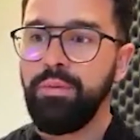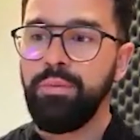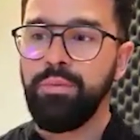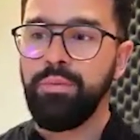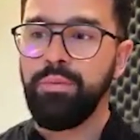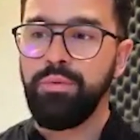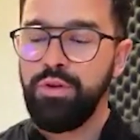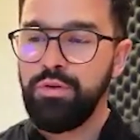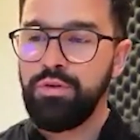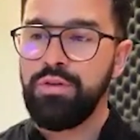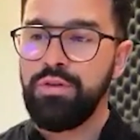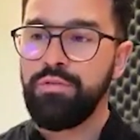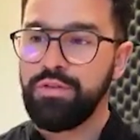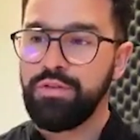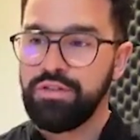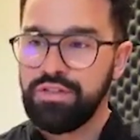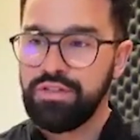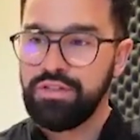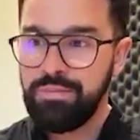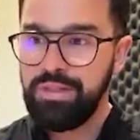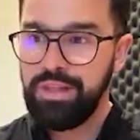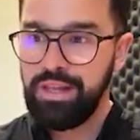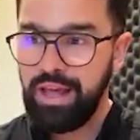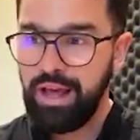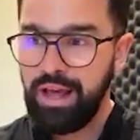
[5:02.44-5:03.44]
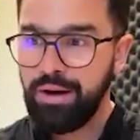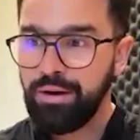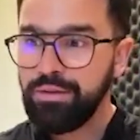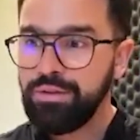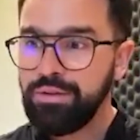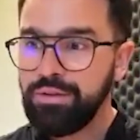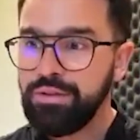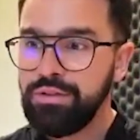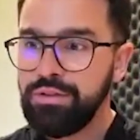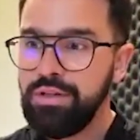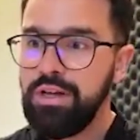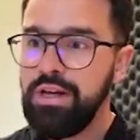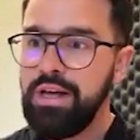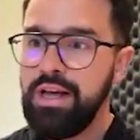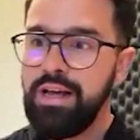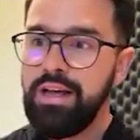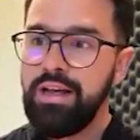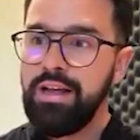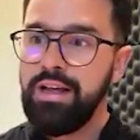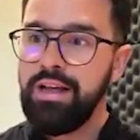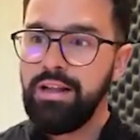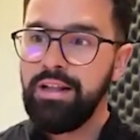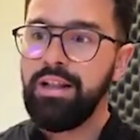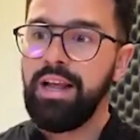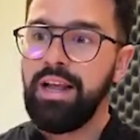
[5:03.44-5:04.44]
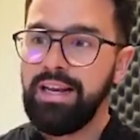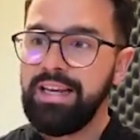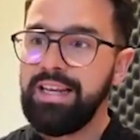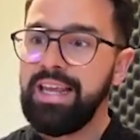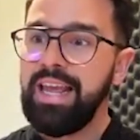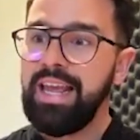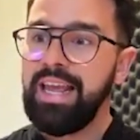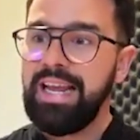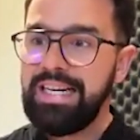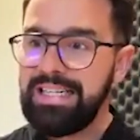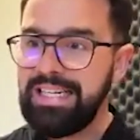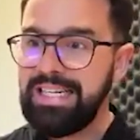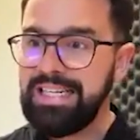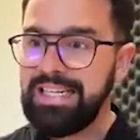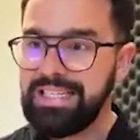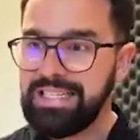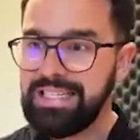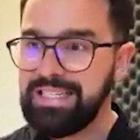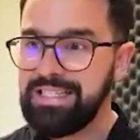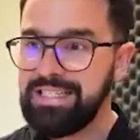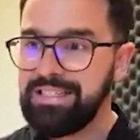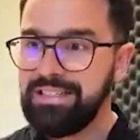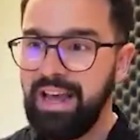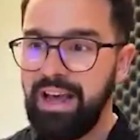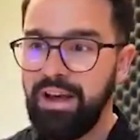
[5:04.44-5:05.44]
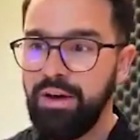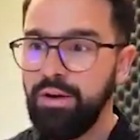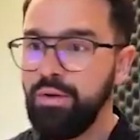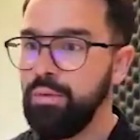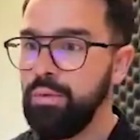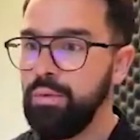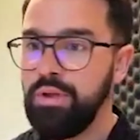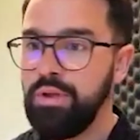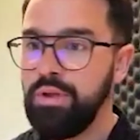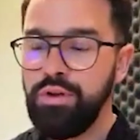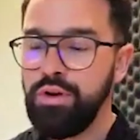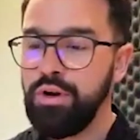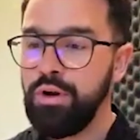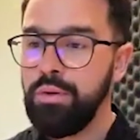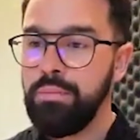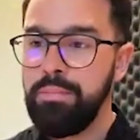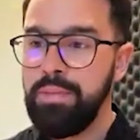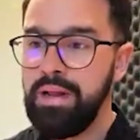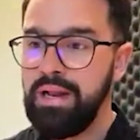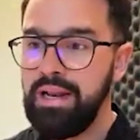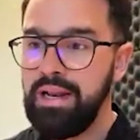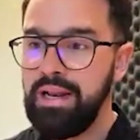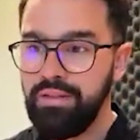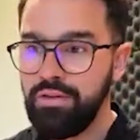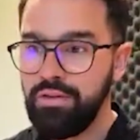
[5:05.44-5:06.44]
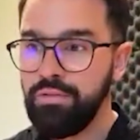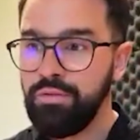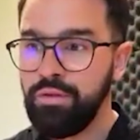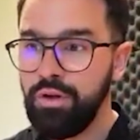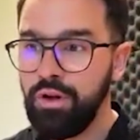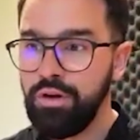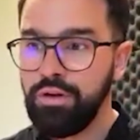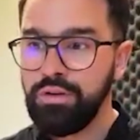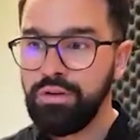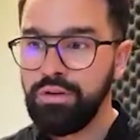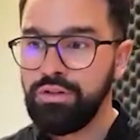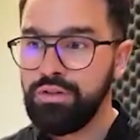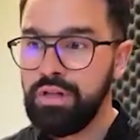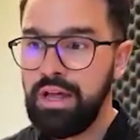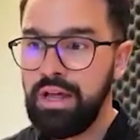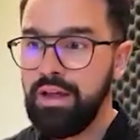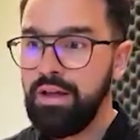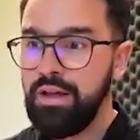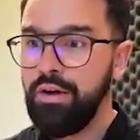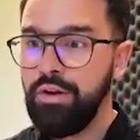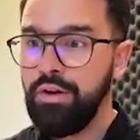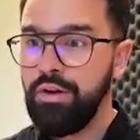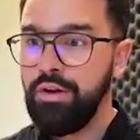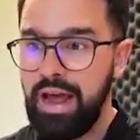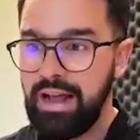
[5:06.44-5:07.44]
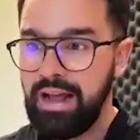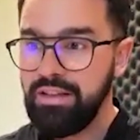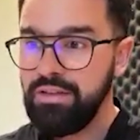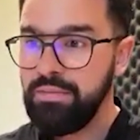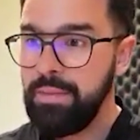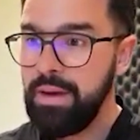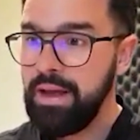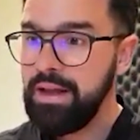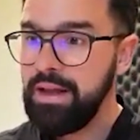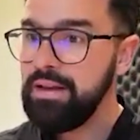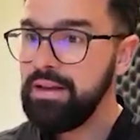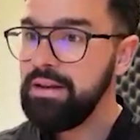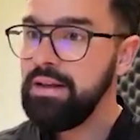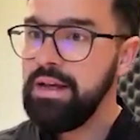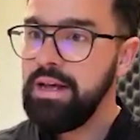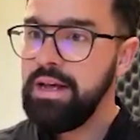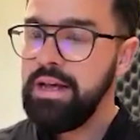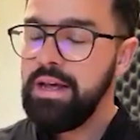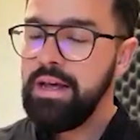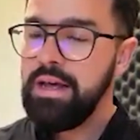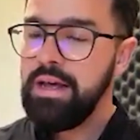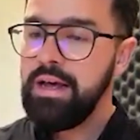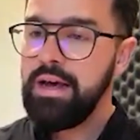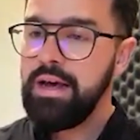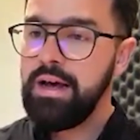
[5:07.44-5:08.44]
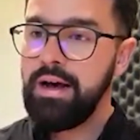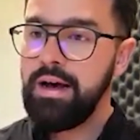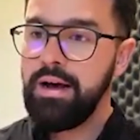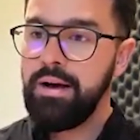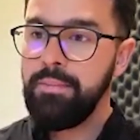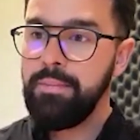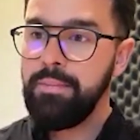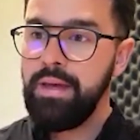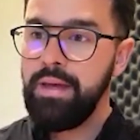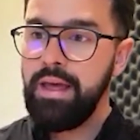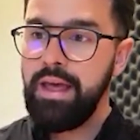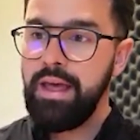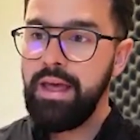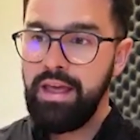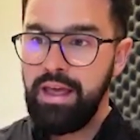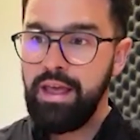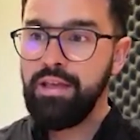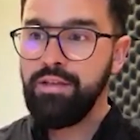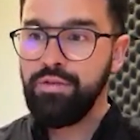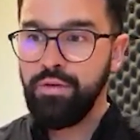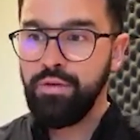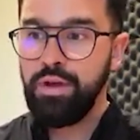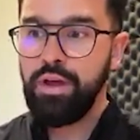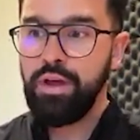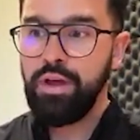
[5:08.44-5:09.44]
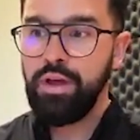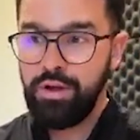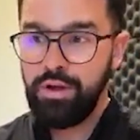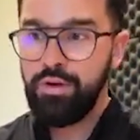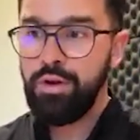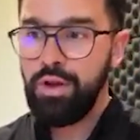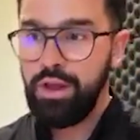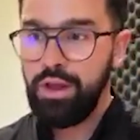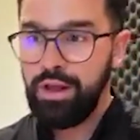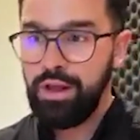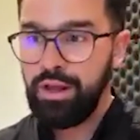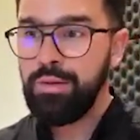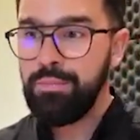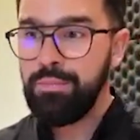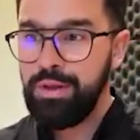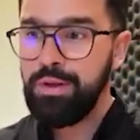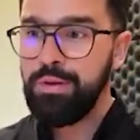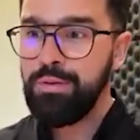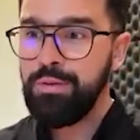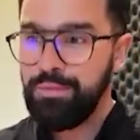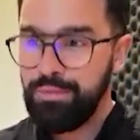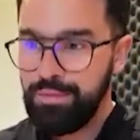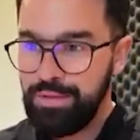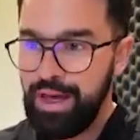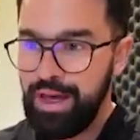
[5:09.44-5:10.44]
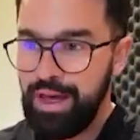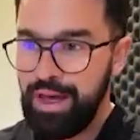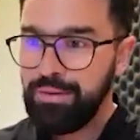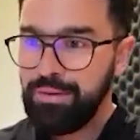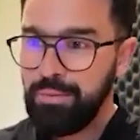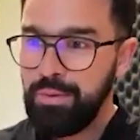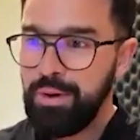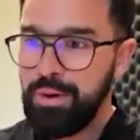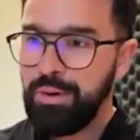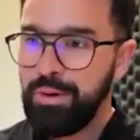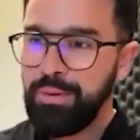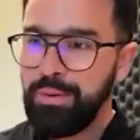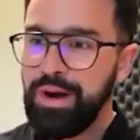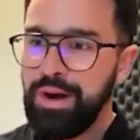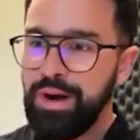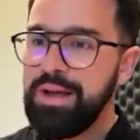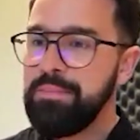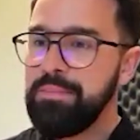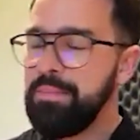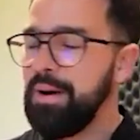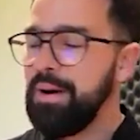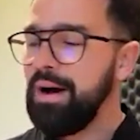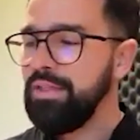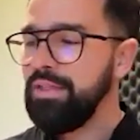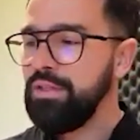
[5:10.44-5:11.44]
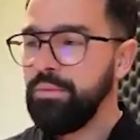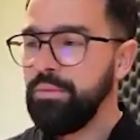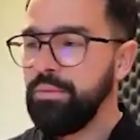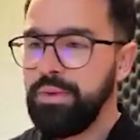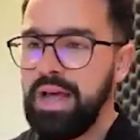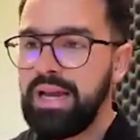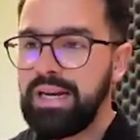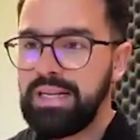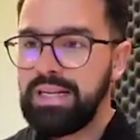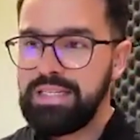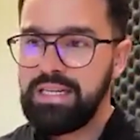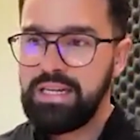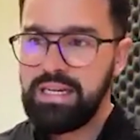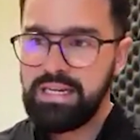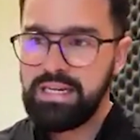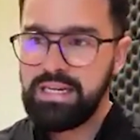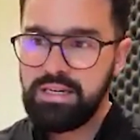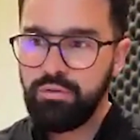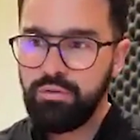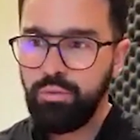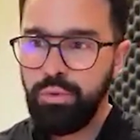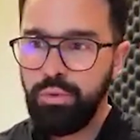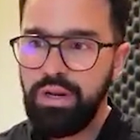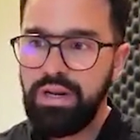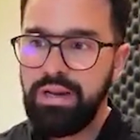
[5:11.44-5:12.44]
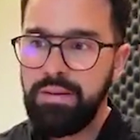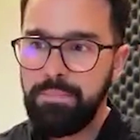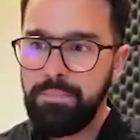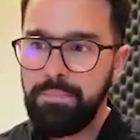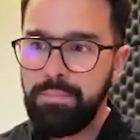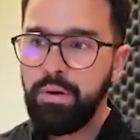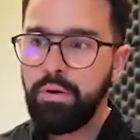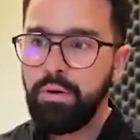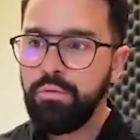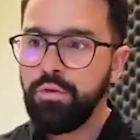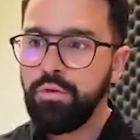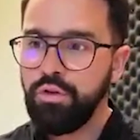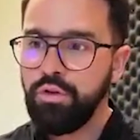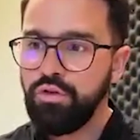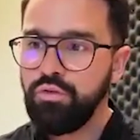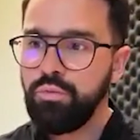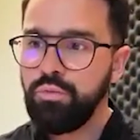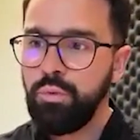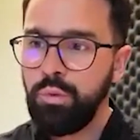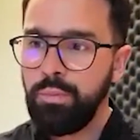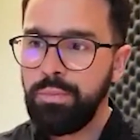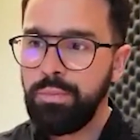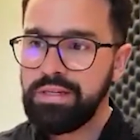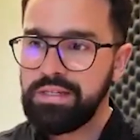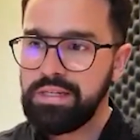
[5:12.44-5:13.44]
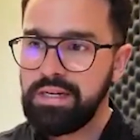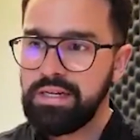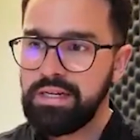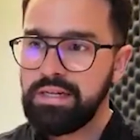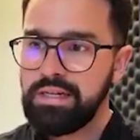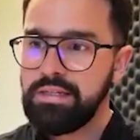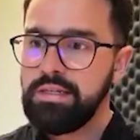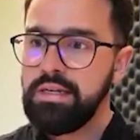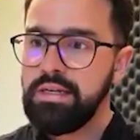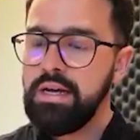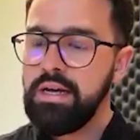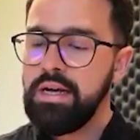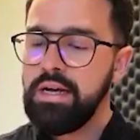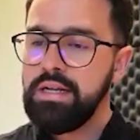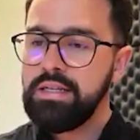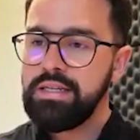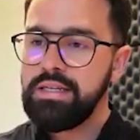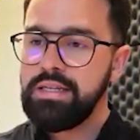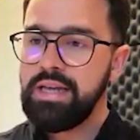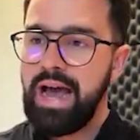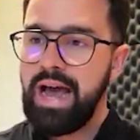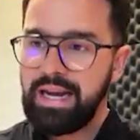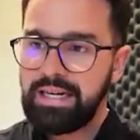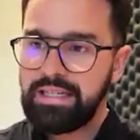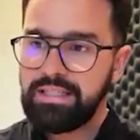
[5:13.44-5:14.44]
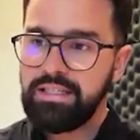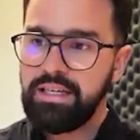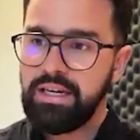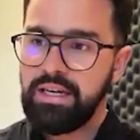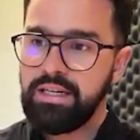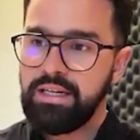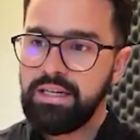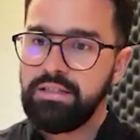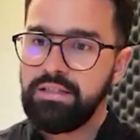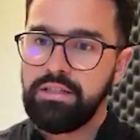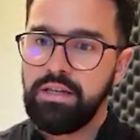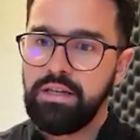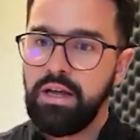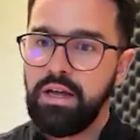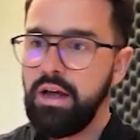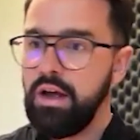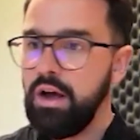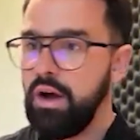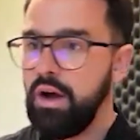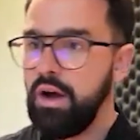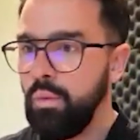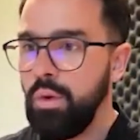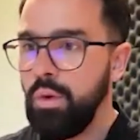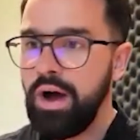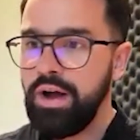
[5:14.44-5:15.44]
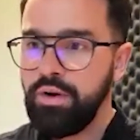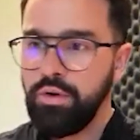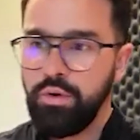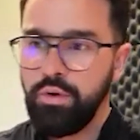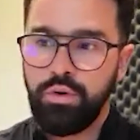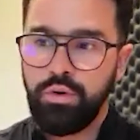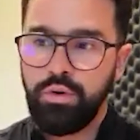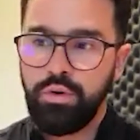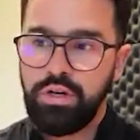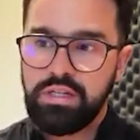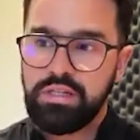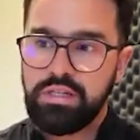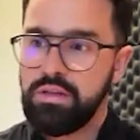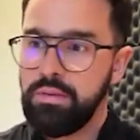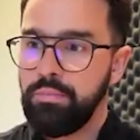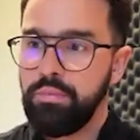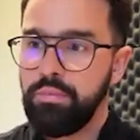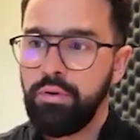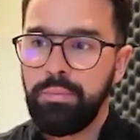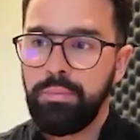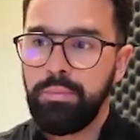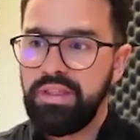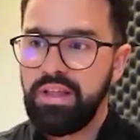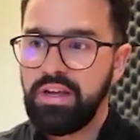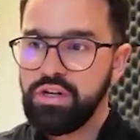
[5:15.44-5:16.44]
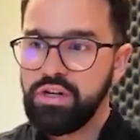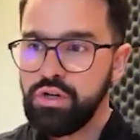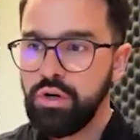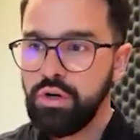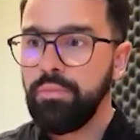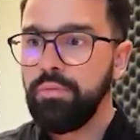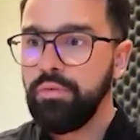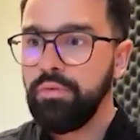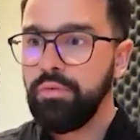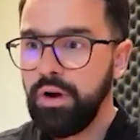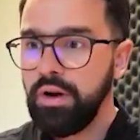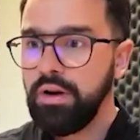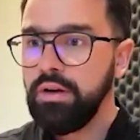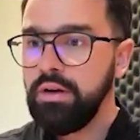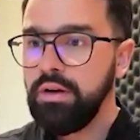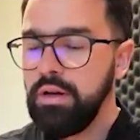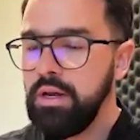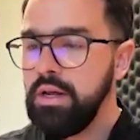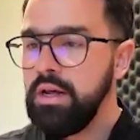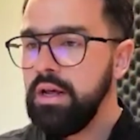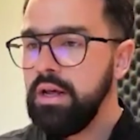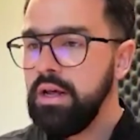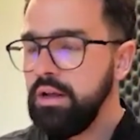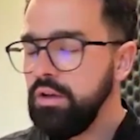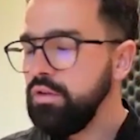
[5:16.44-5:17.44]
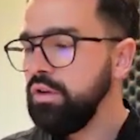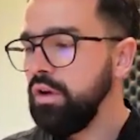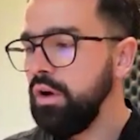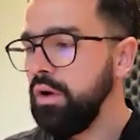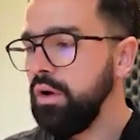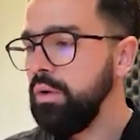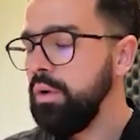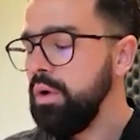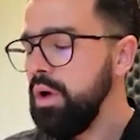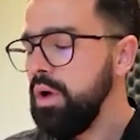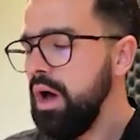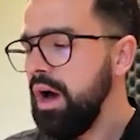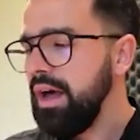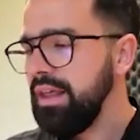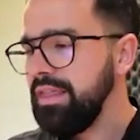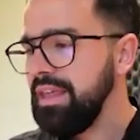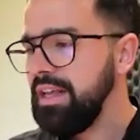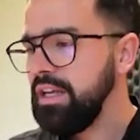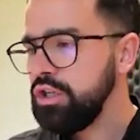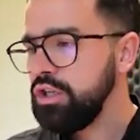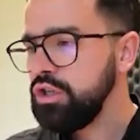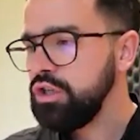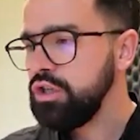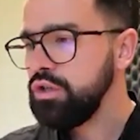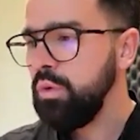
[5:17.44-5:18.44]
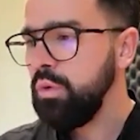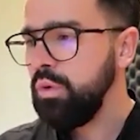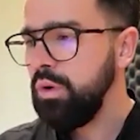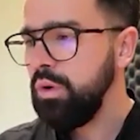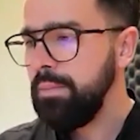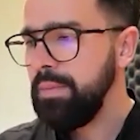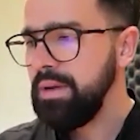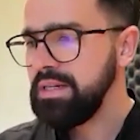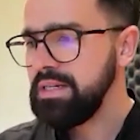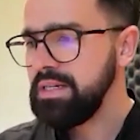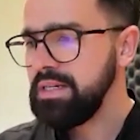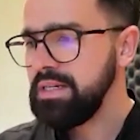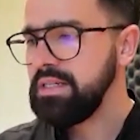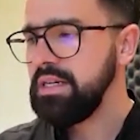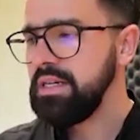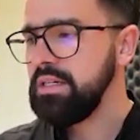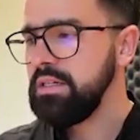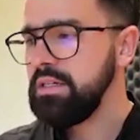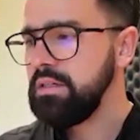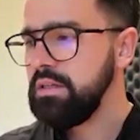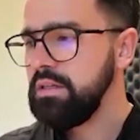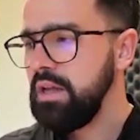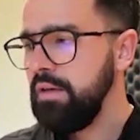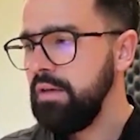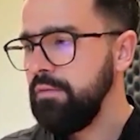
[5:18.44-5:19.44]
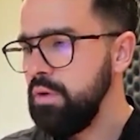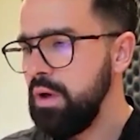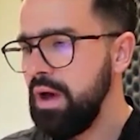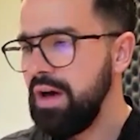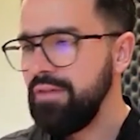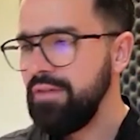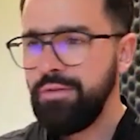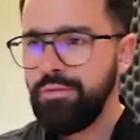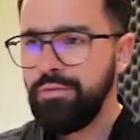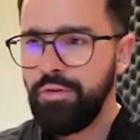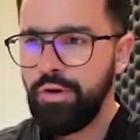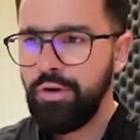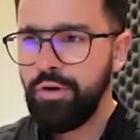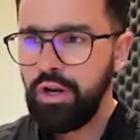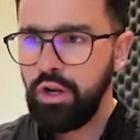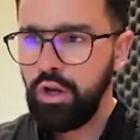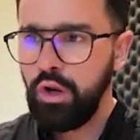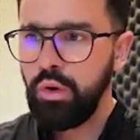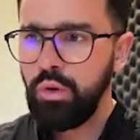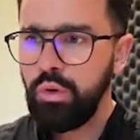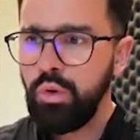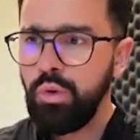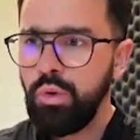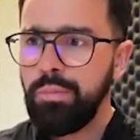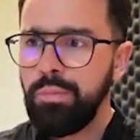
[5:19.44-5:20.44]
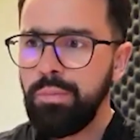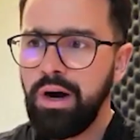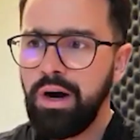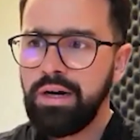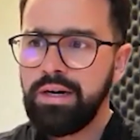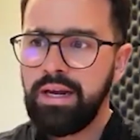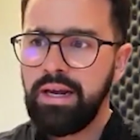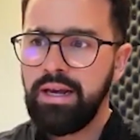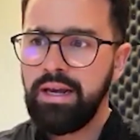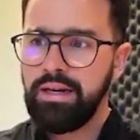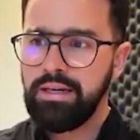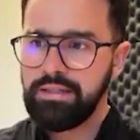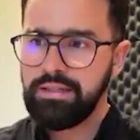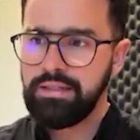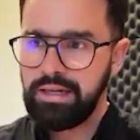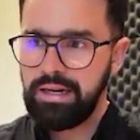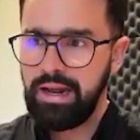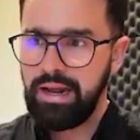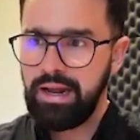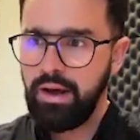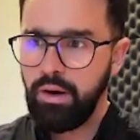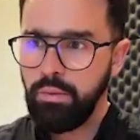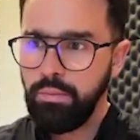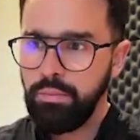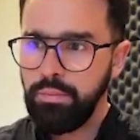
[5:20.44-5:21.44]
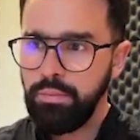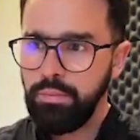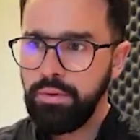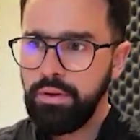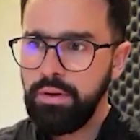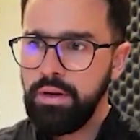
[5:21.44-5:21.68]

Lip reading: and use it for something else, like getting leads at scale with, you know, millions of dollars on ad spend, it can be used for that as well, right? But the reality is it's really built for the small business to access a wider audience than probably their shop front. So I think smaller businesses, if you have a very local market, it's going to help.